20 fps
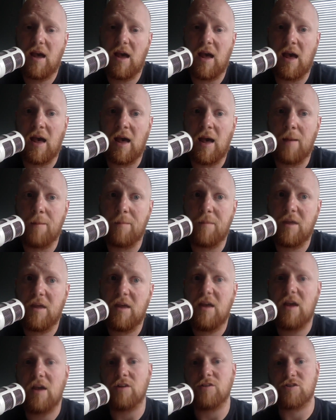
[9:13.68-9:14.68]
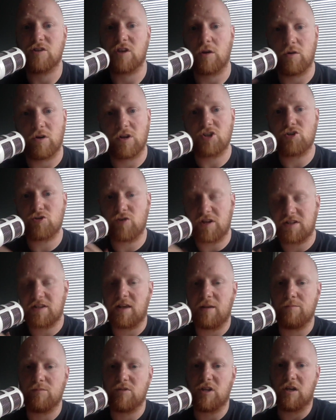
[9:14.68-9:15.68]
And so I trust
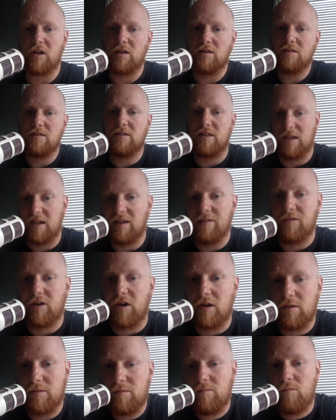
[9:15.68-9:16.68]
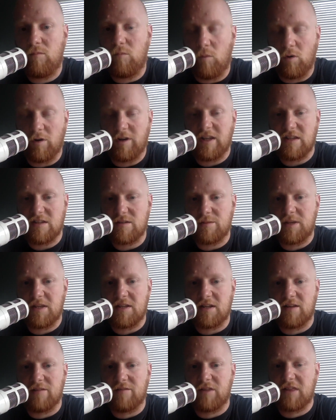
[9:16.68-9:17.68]
them to deliver what needs to be
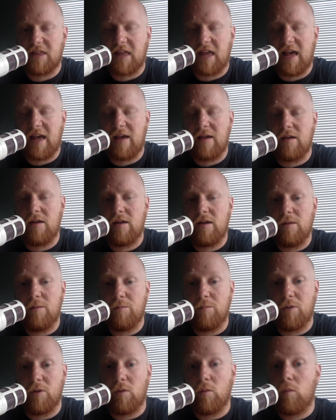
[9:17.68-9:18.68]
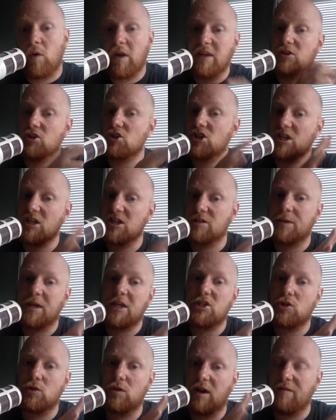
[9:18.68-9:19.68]
delivered there. But we just need to
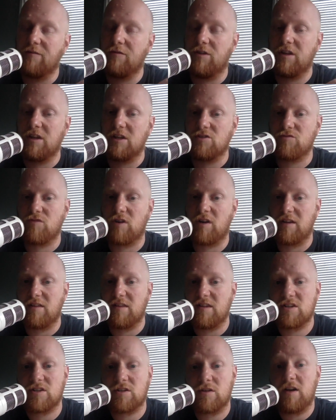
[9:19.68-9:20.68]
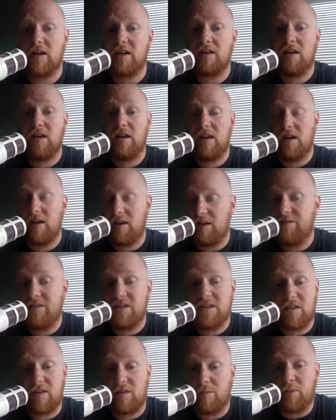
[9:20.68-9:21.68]
make sure everything's running this side. And if
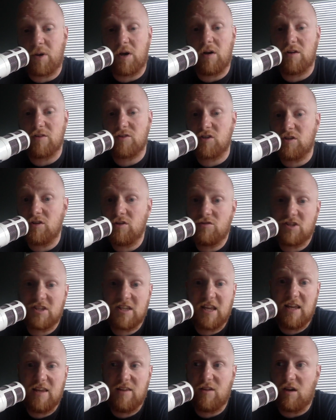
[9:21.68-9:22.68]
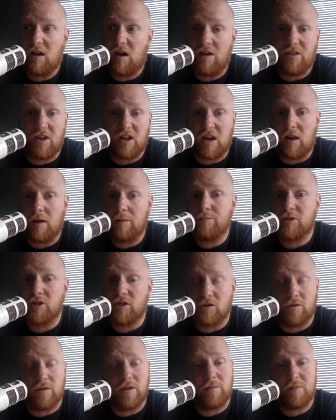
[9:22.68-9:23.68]
there's other parts and you see that other clubs
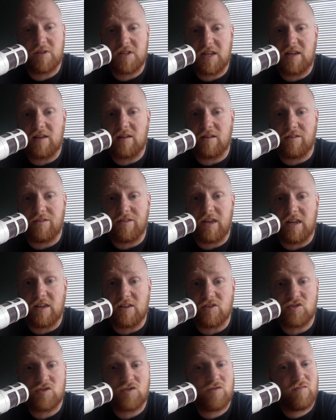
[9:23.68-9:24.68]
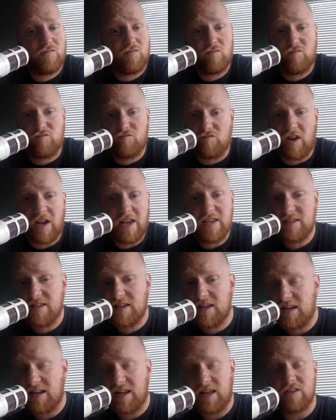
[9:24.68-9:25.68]
are doing particular things, raise
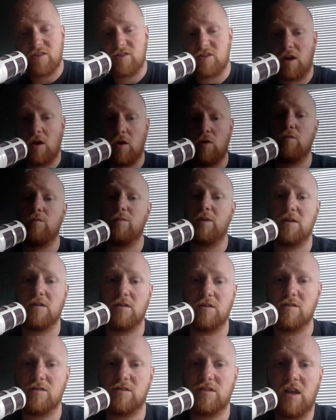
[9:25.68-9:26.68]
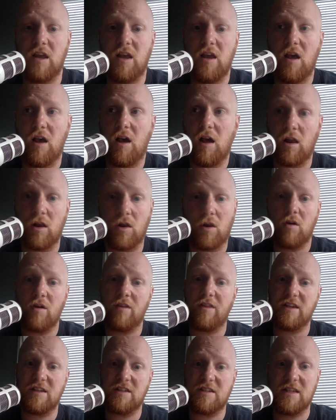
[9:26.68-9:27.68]
it and let us know, because a lot
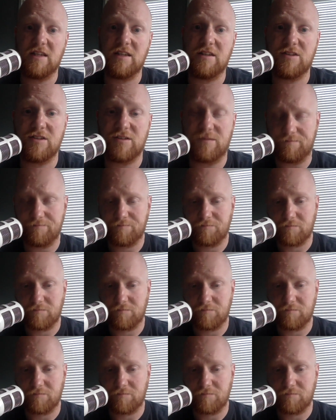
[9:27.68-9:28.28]
of this is,